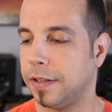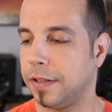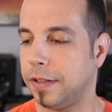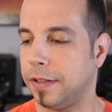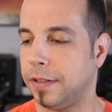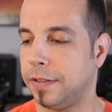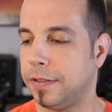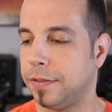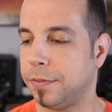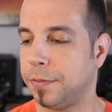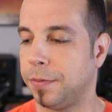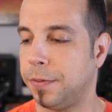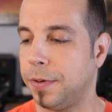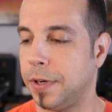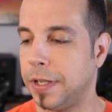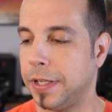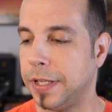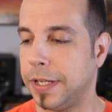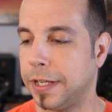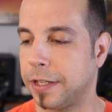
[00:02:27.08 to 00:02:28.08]
He's
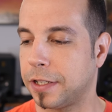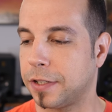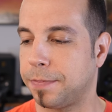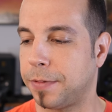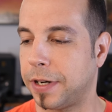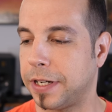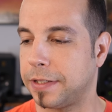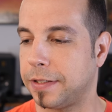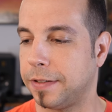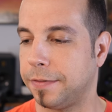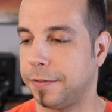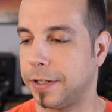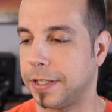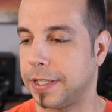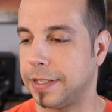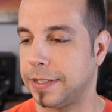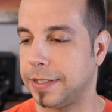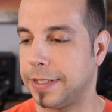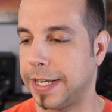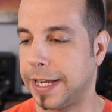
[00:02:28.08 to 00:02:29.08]
really expressive with
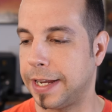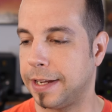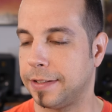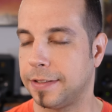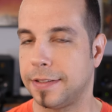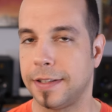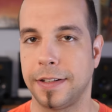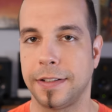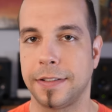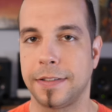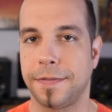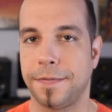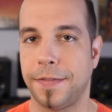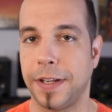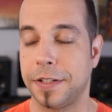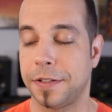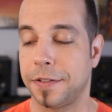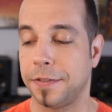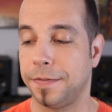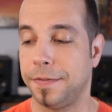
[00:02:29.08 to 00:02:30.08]
his dance and his
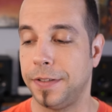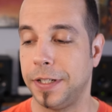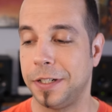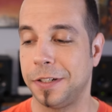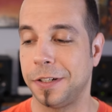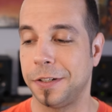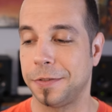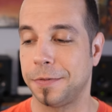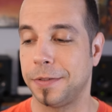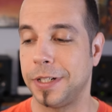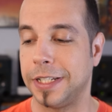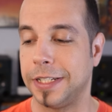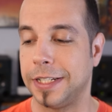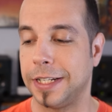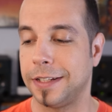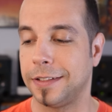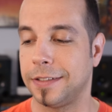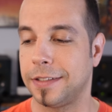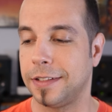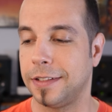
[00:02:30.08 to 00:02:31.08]
facial features when he
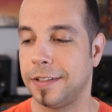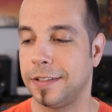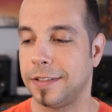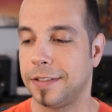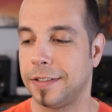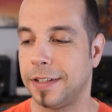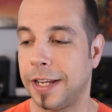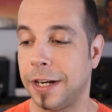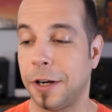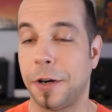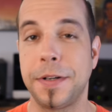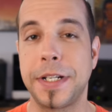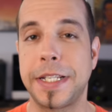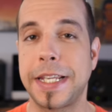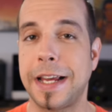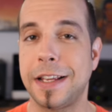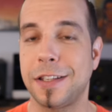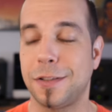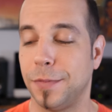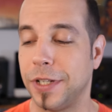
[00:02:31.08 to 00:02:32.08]
dances, and always
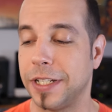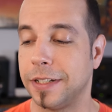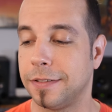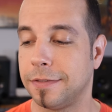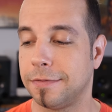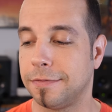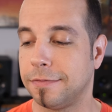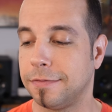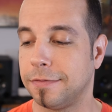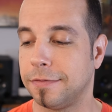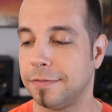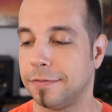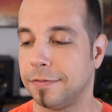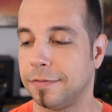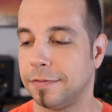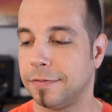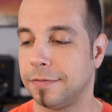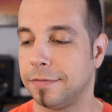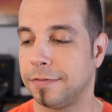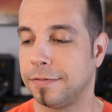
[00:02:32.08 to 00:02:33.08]
has been.
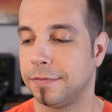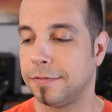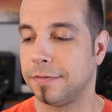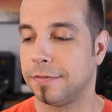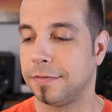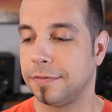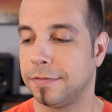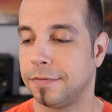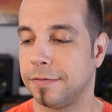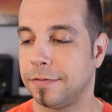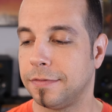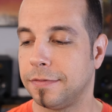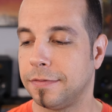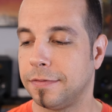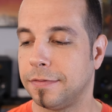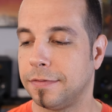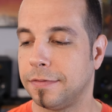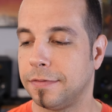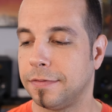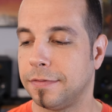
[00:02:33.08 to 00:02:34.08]

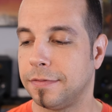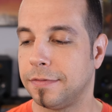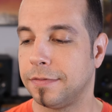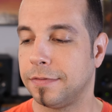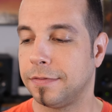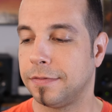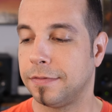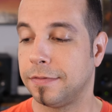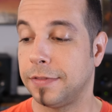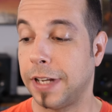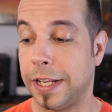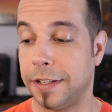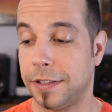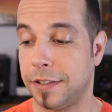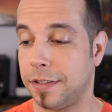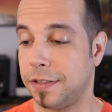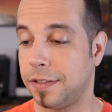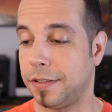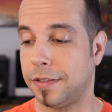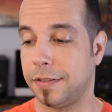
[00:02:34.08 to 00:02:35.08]
And
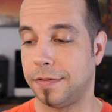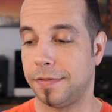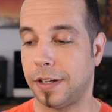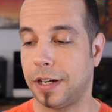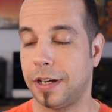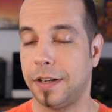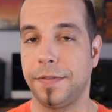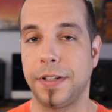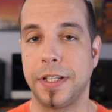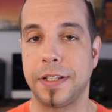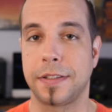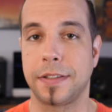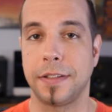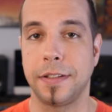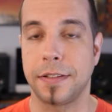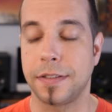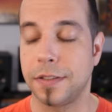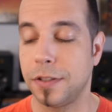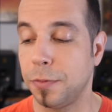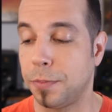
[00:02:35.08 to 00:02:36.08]

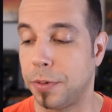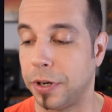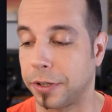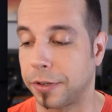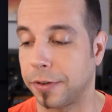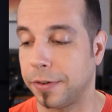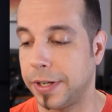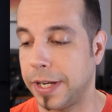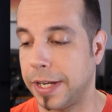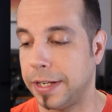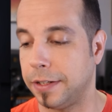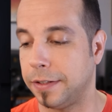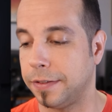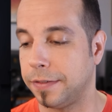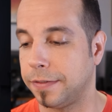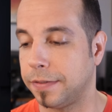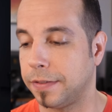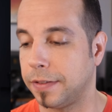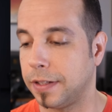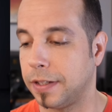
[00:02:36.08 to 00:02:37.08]
obviously super
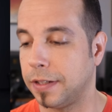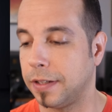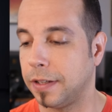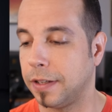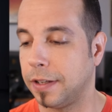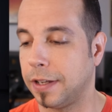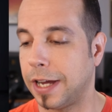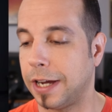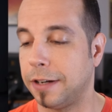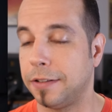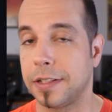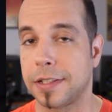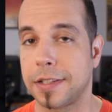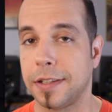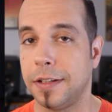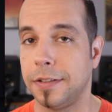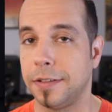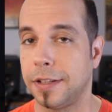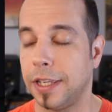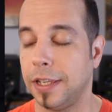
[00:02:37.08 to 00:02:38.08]
creative. I was
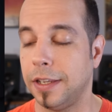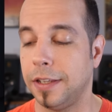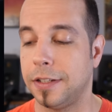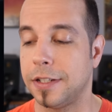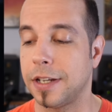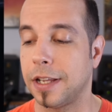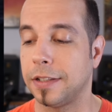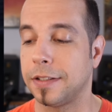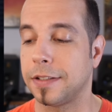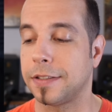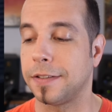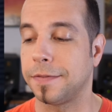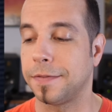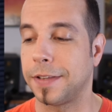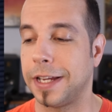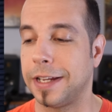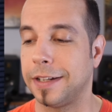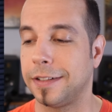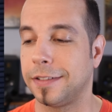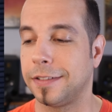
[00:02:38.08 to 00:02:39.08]
low-key jealous of
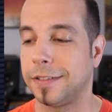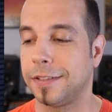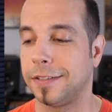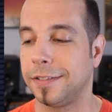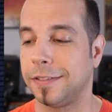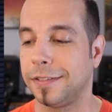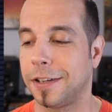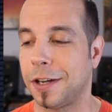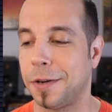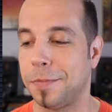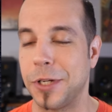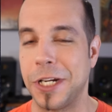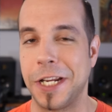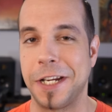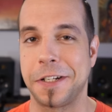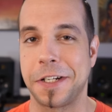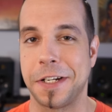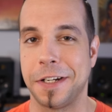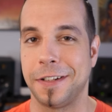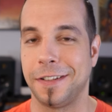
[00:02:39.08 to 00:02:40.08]
that
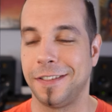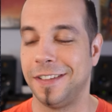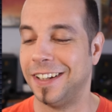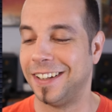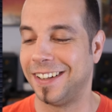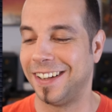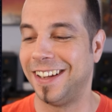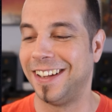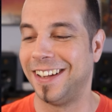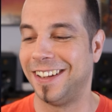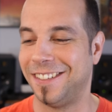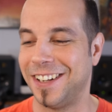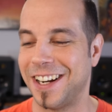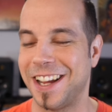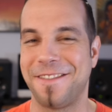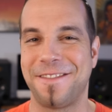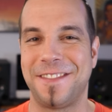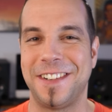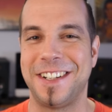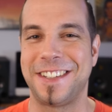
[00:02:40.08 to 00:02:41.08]
combination when
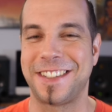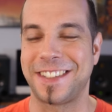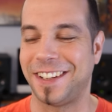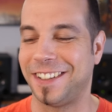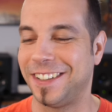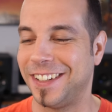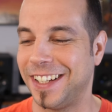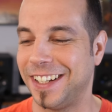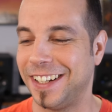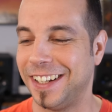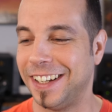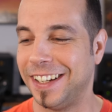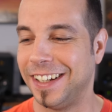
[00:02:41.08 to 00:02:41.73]
I first saw it.